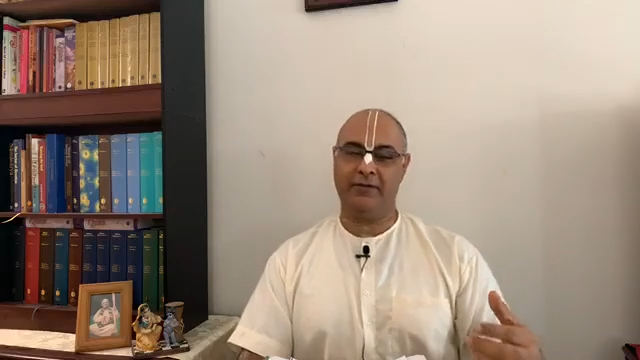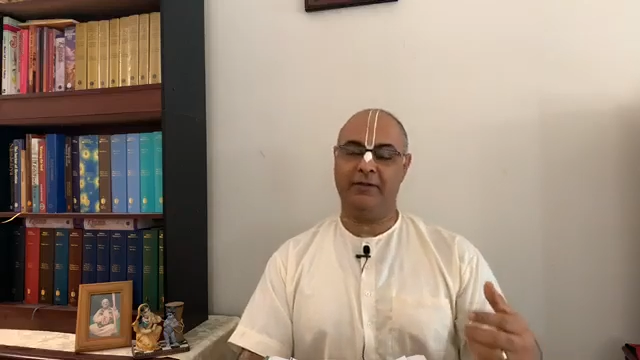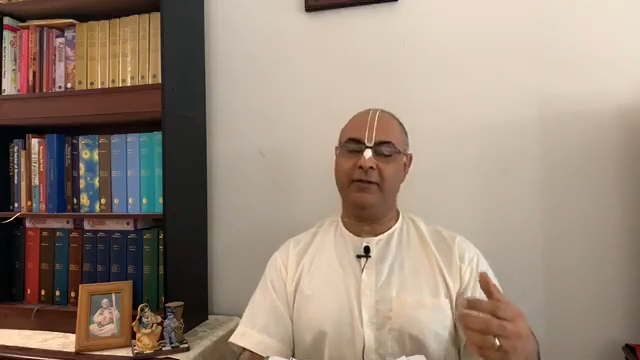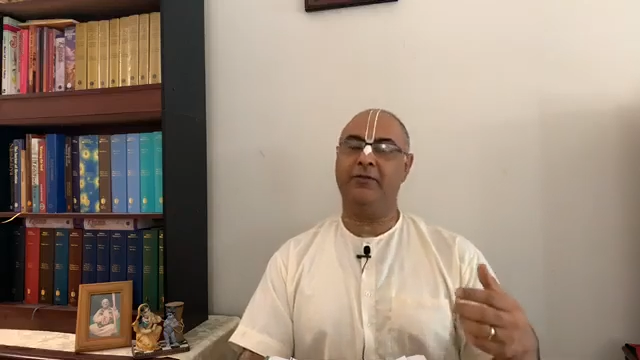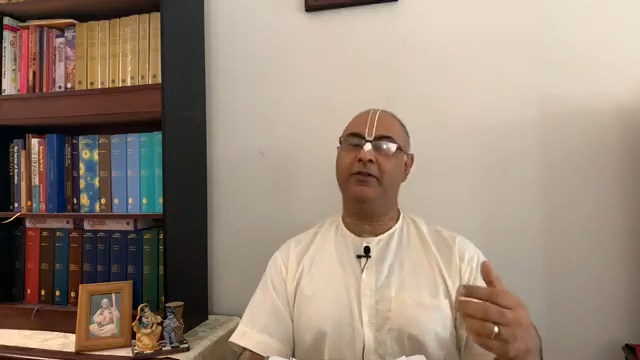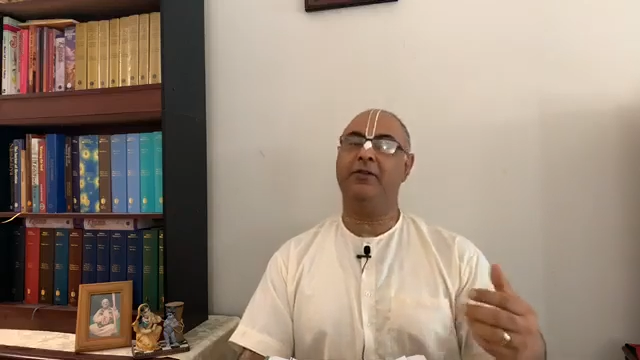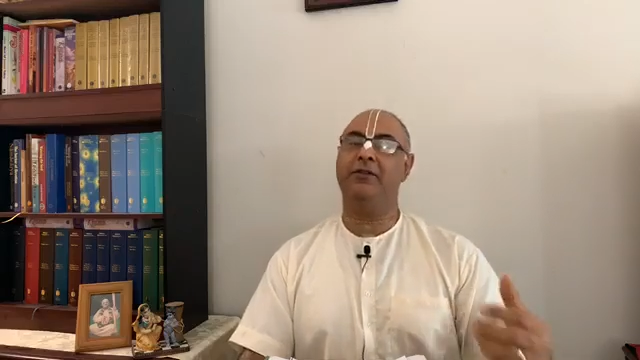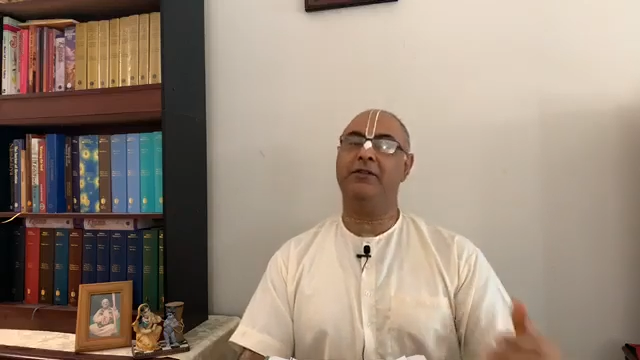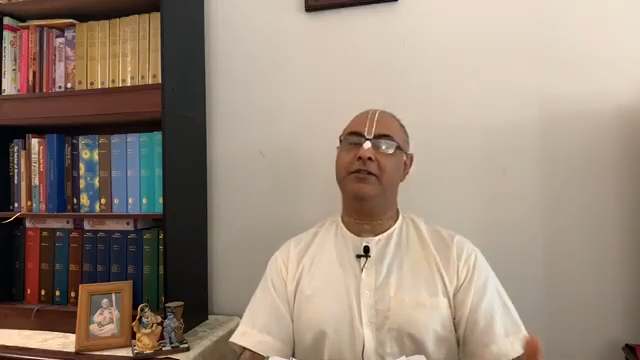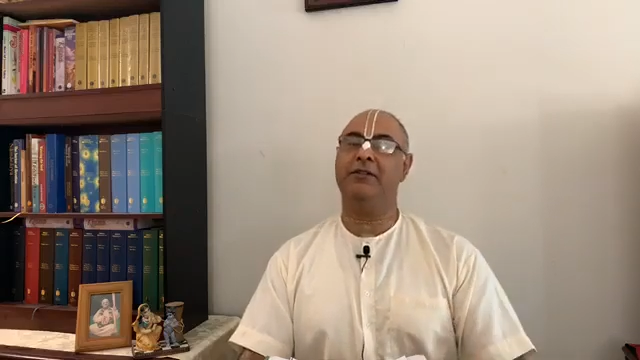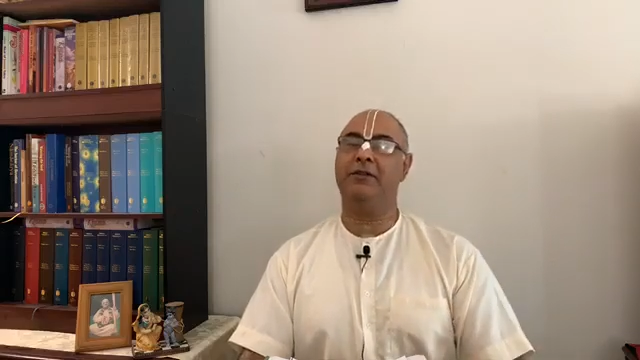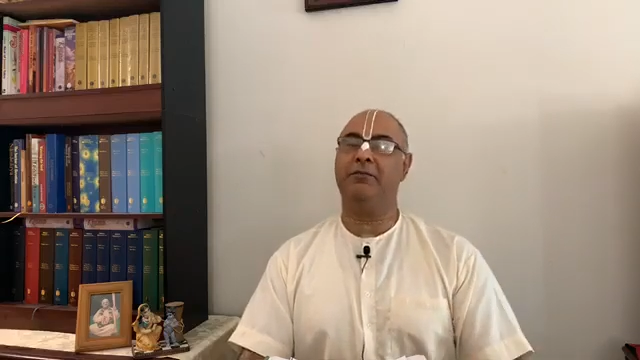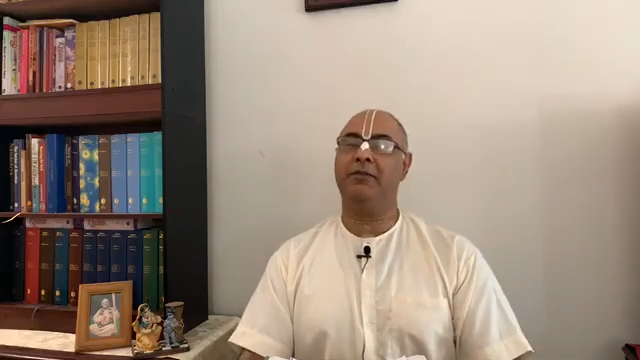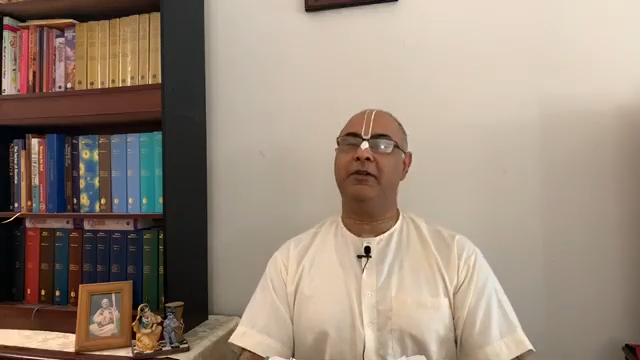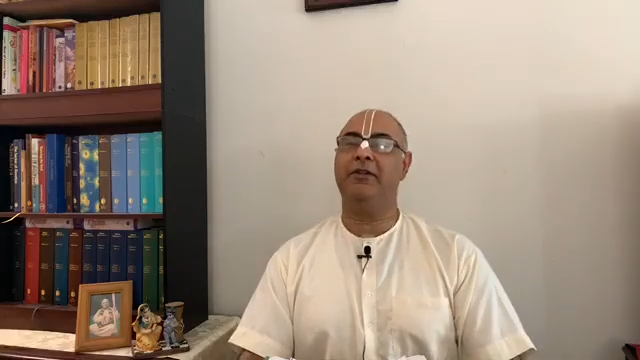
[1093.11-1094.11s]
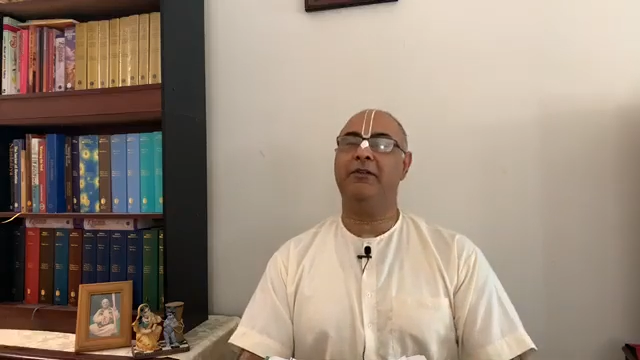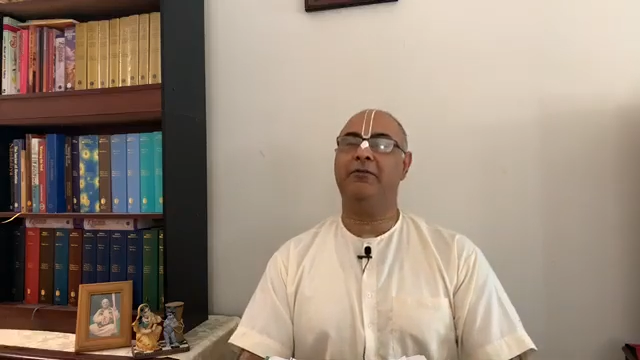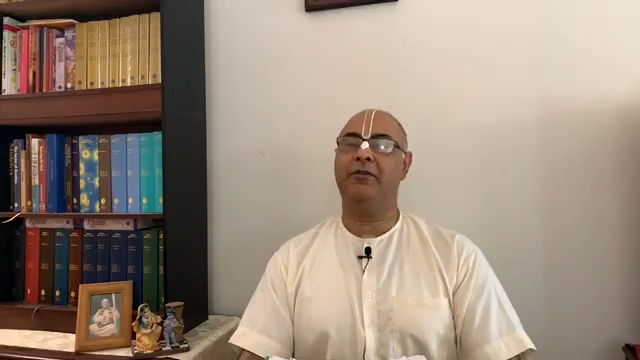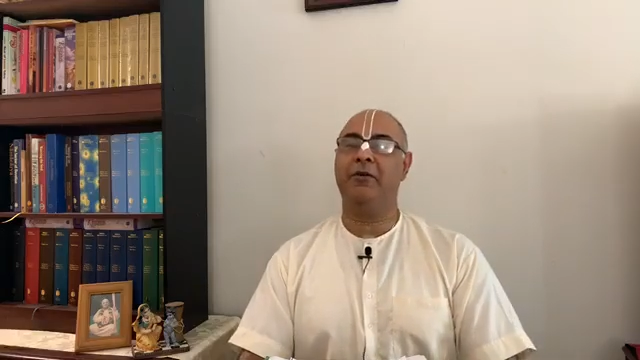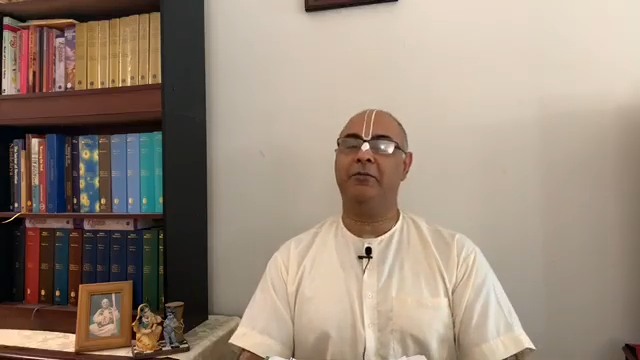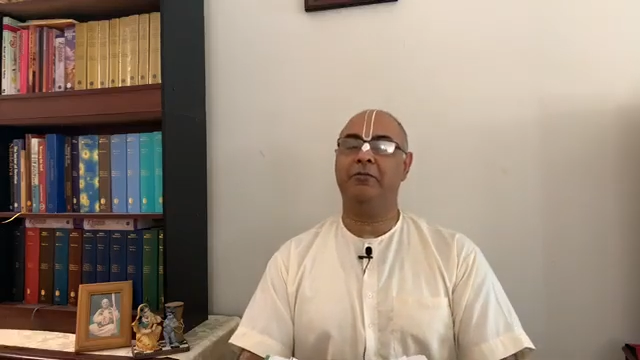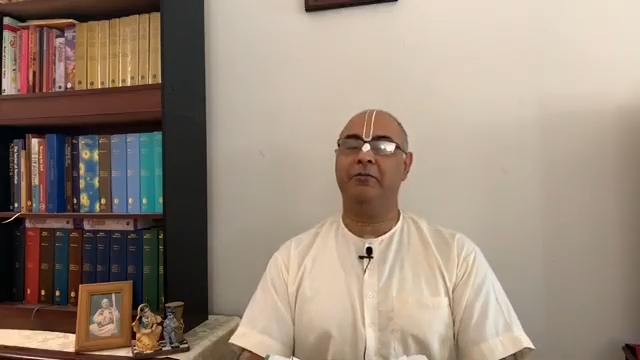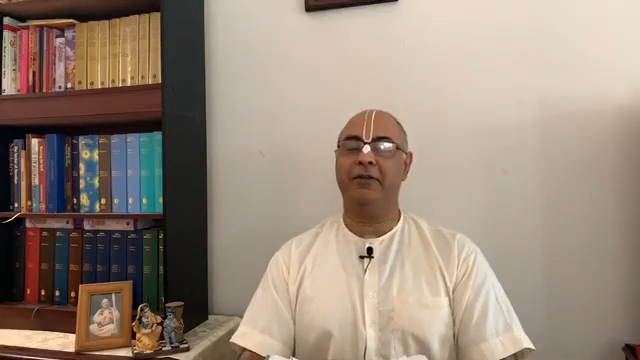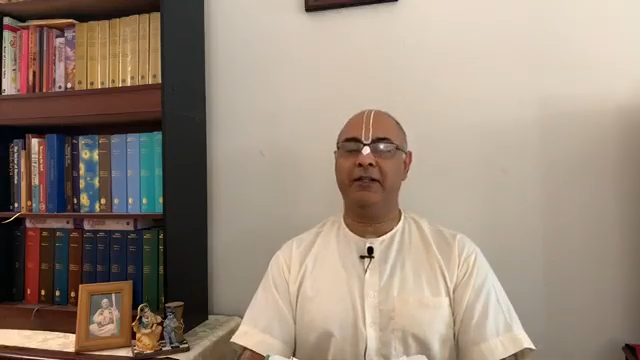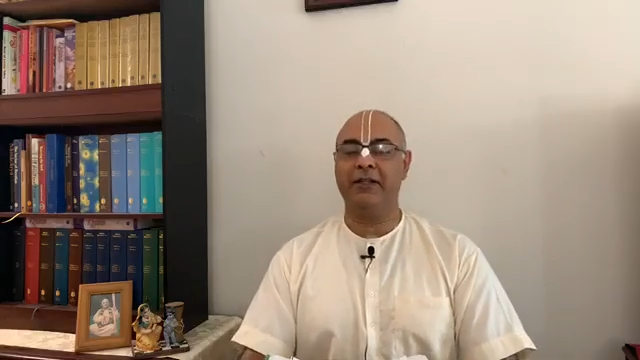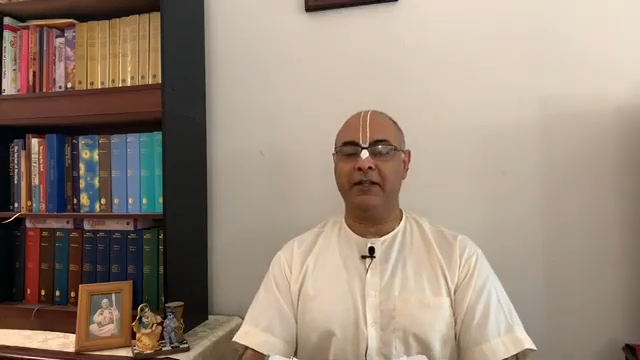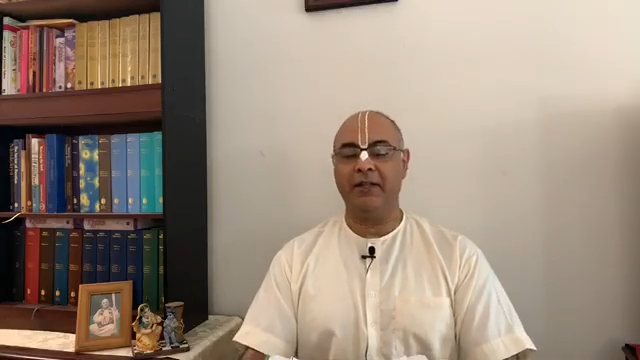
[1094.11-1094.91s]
even though she is appearing in the form of mother,